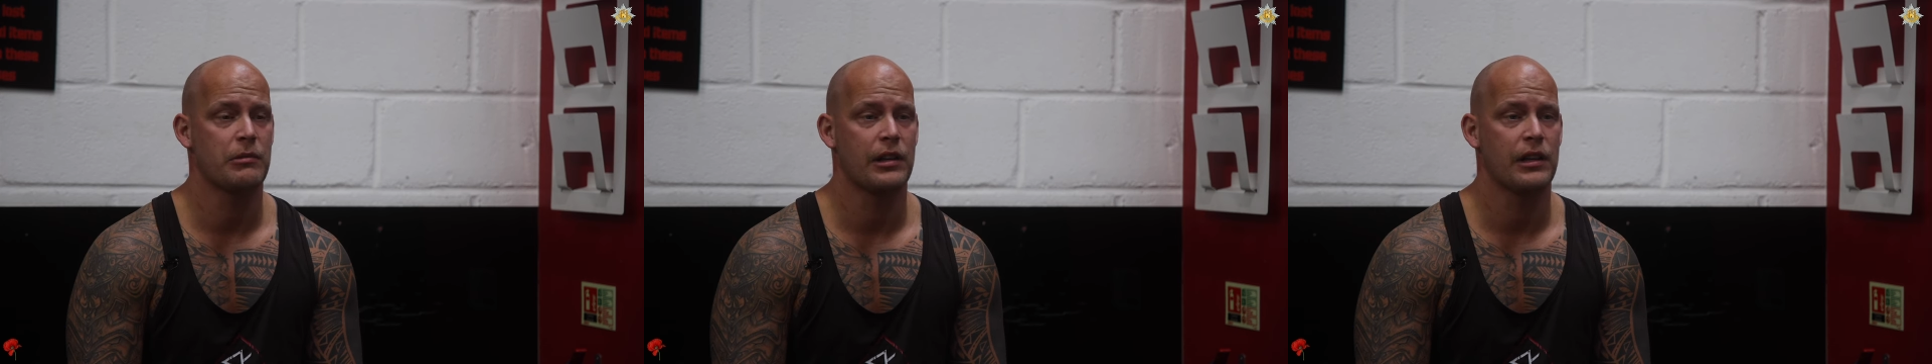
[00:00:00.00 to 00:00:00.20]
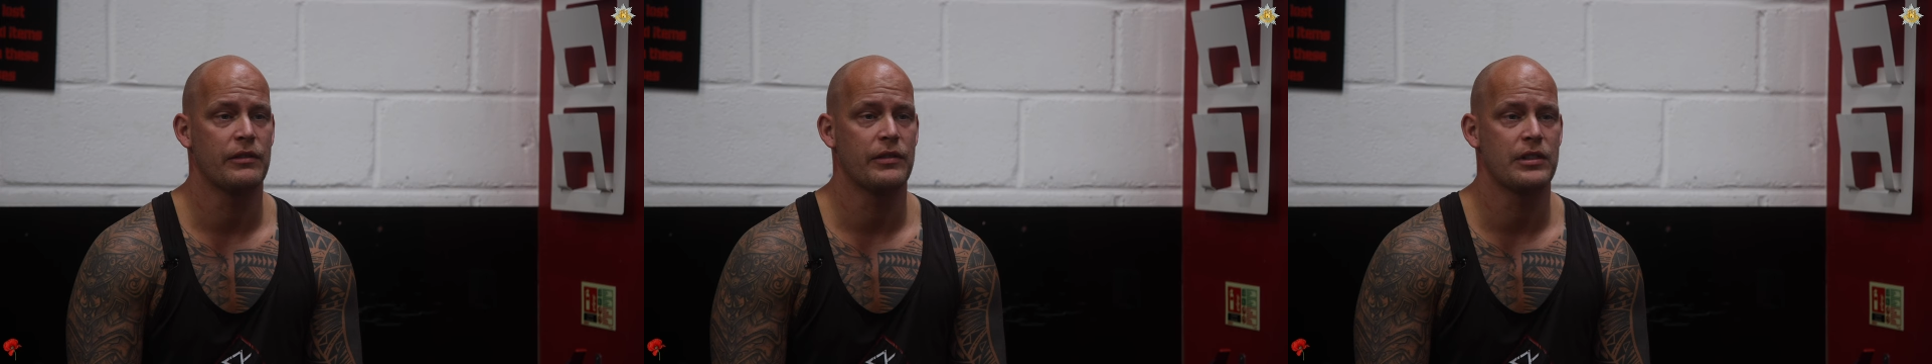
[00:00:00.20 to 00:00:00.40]

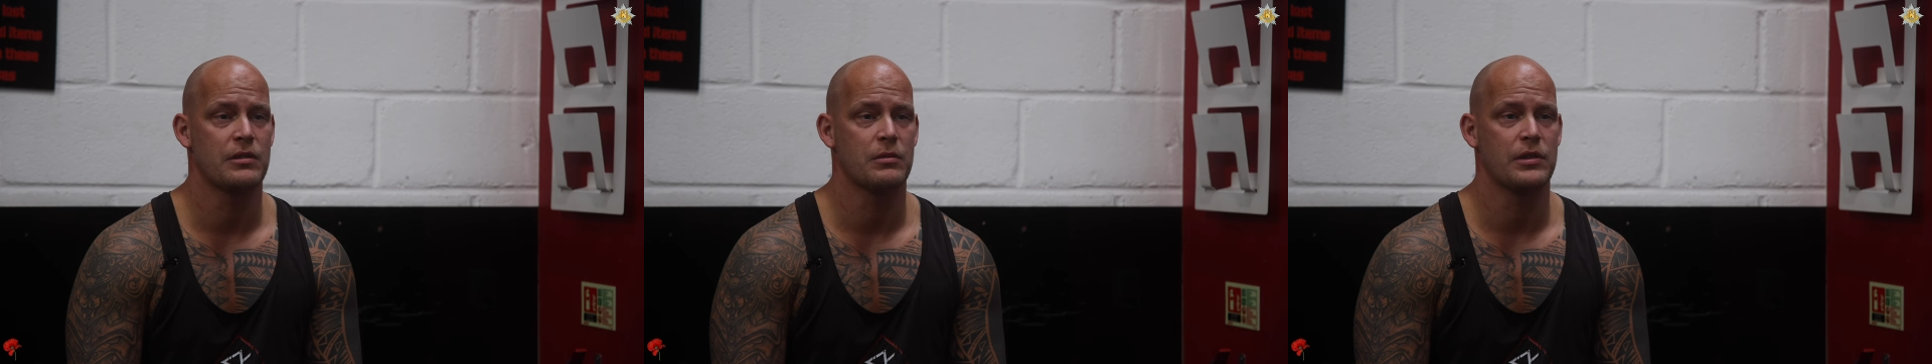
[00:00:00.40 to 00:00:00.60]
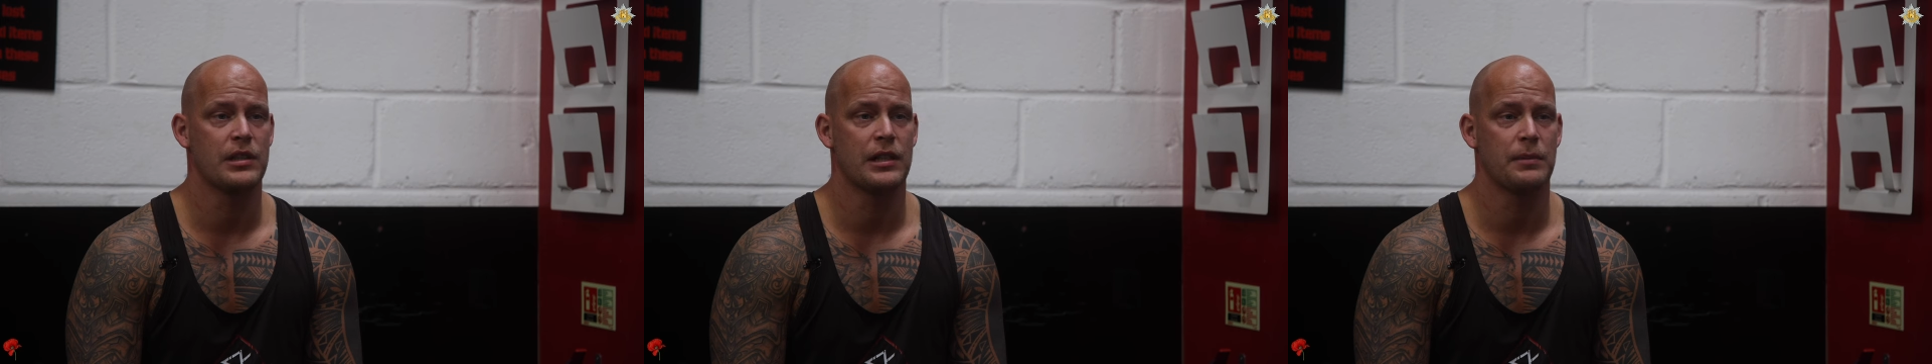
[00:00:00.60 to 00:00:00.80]

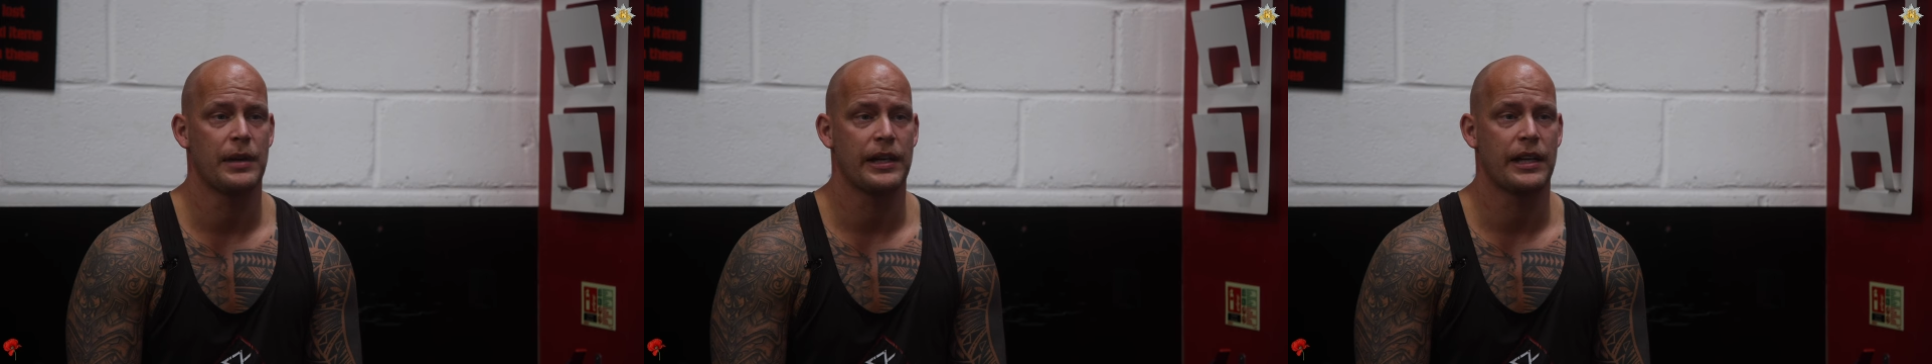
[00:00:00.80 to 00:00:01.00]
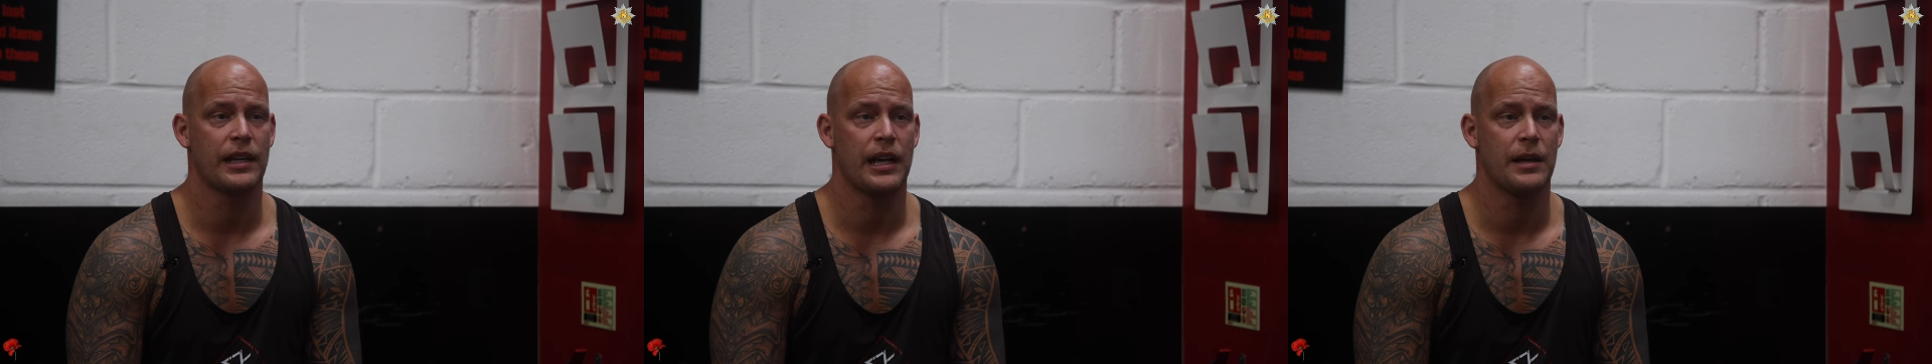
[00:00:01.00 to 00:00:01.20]
privates was in the
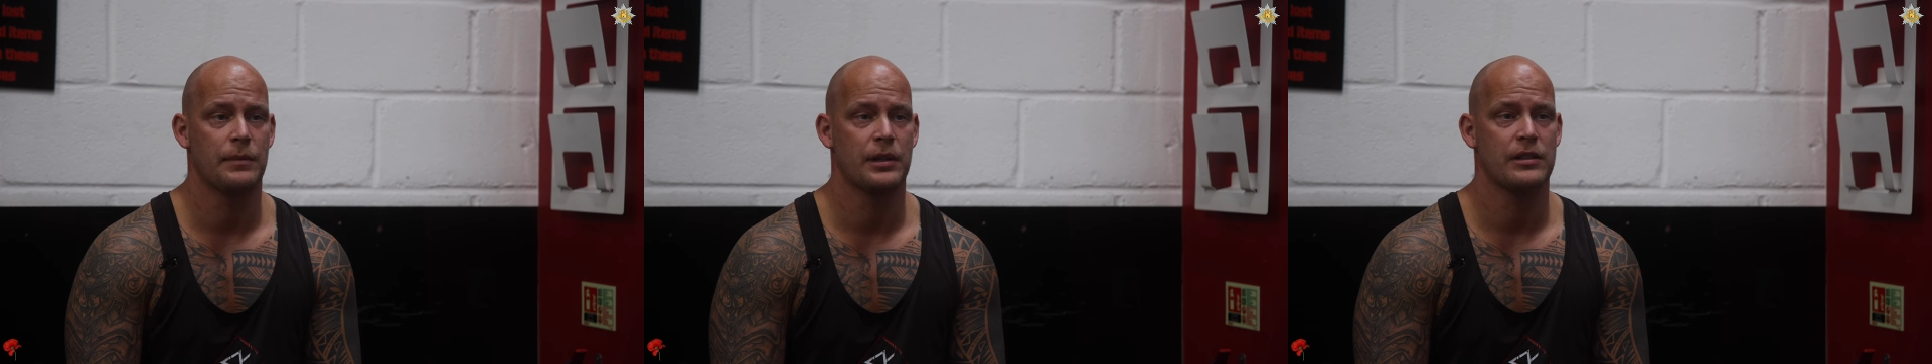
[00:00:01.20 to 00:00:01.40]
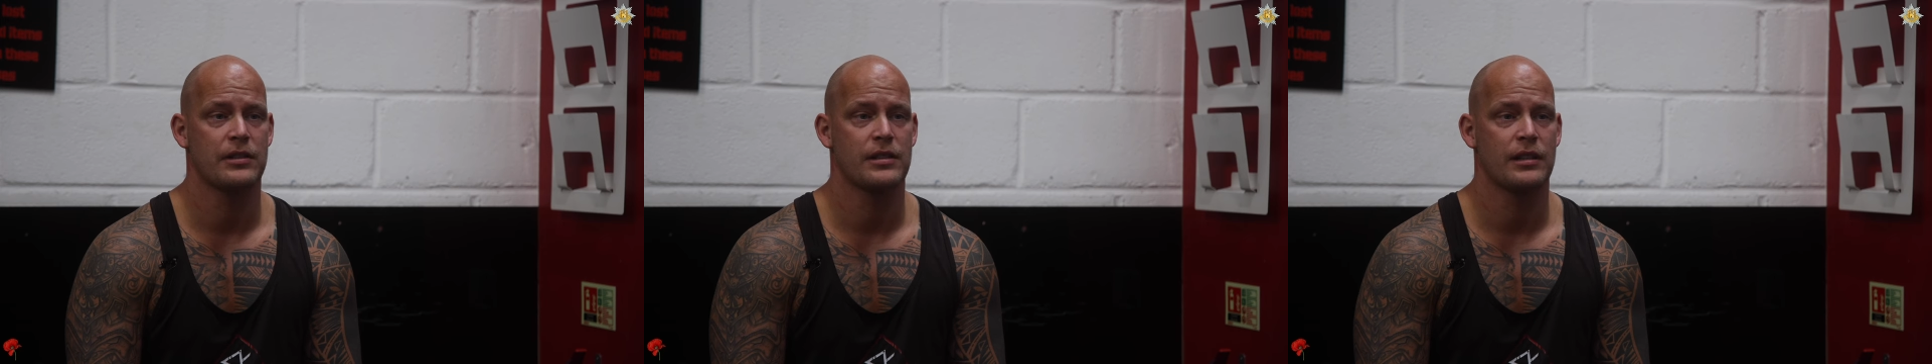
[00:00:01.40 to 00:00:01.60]
back of the
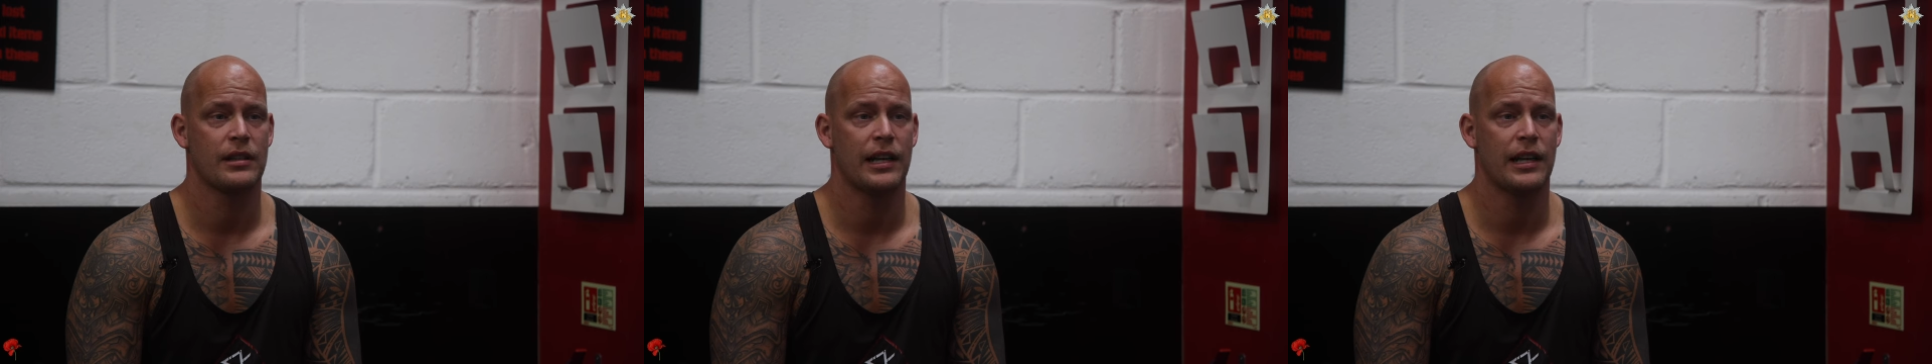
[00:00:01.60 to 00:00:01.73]
ambulance,